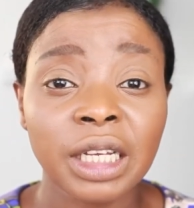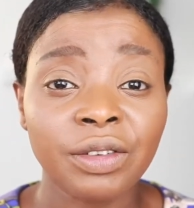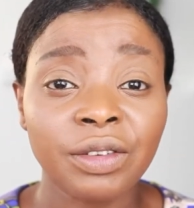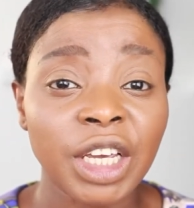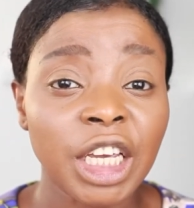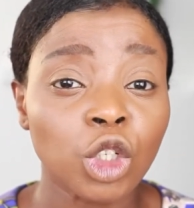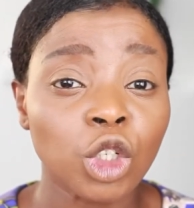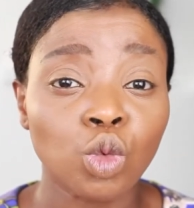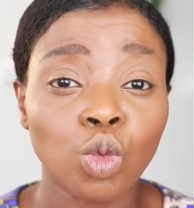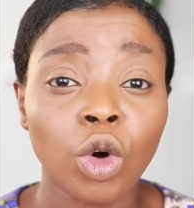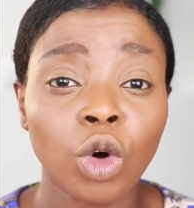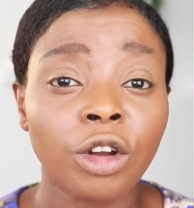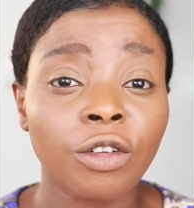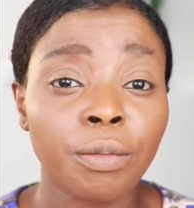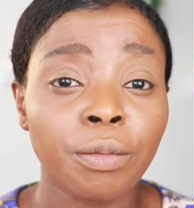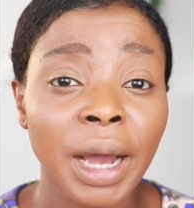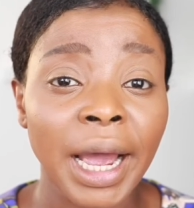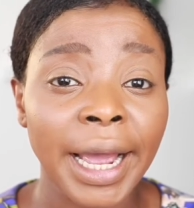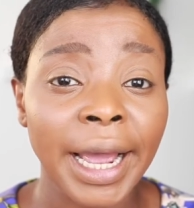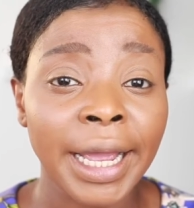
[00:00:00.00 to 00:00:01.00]
I think it's one of
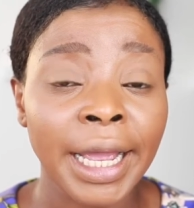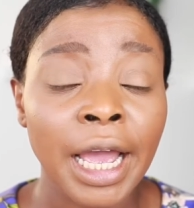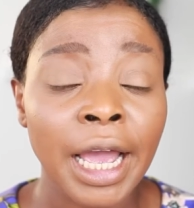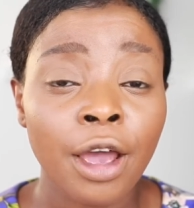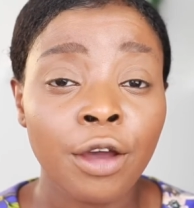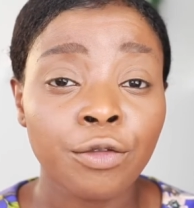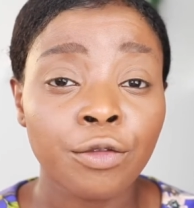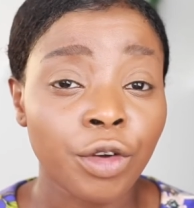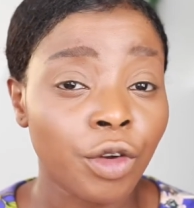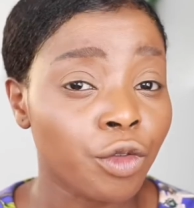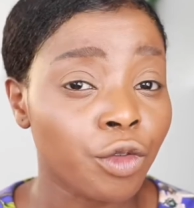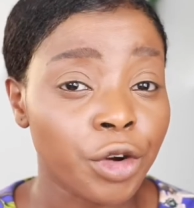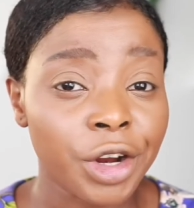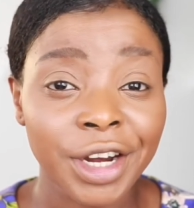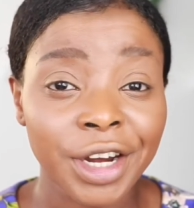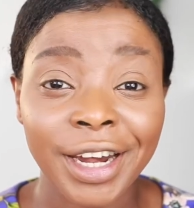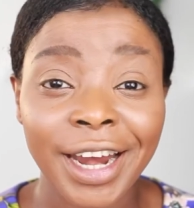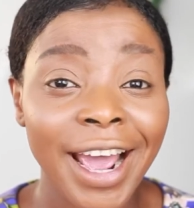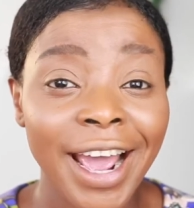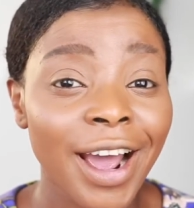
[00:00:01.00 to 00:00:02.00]
my favorite
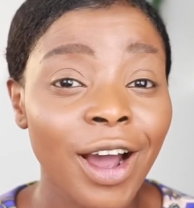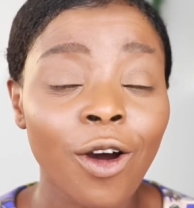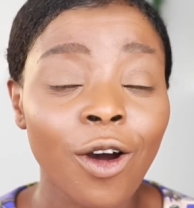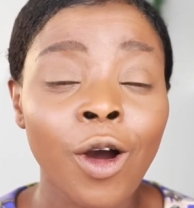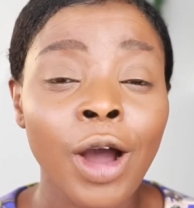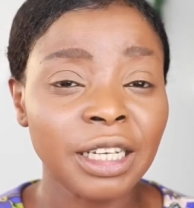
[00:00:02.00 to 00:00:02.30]
now.